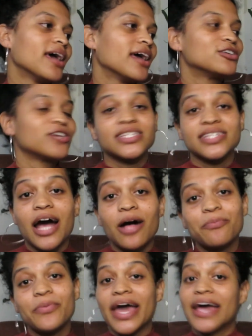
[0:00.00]
dry
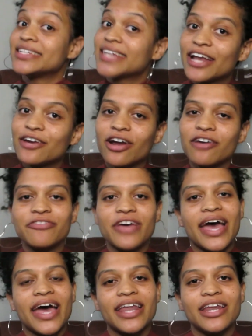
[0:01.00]
scalp and dandruff,
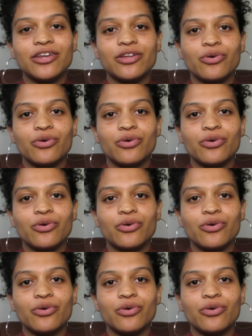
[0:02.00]
and